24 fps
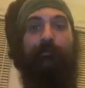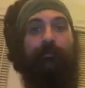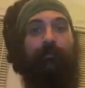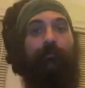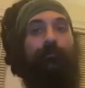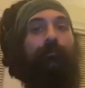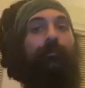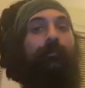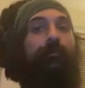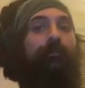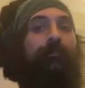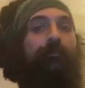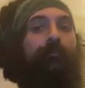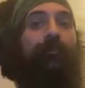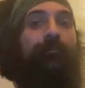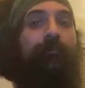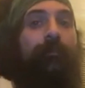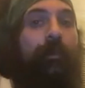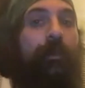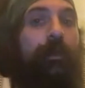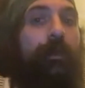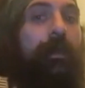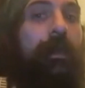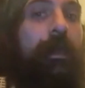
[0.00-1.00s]
So you need to be
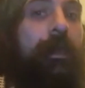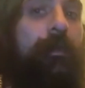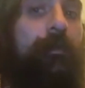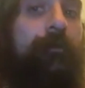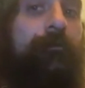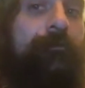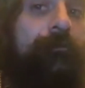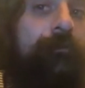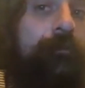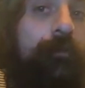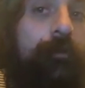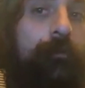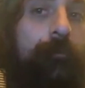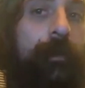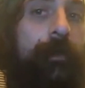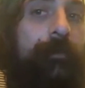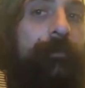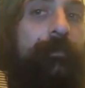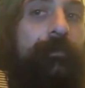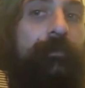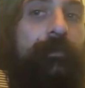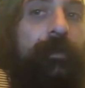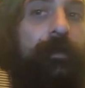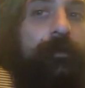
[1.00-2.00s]
very careful
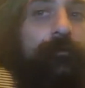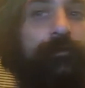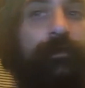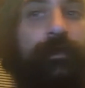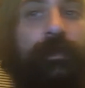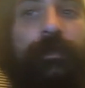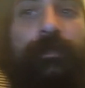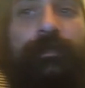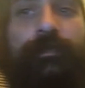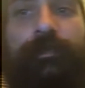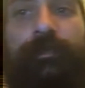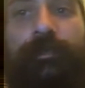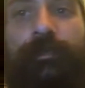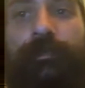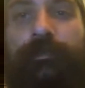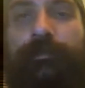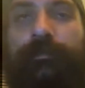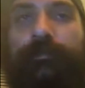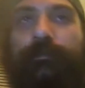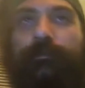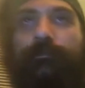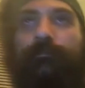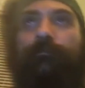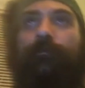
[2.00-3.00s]
about this combination, and
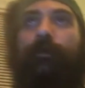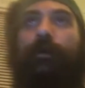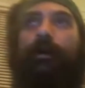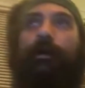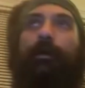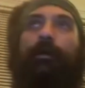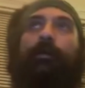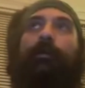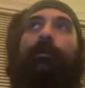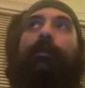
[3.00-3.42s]
this is why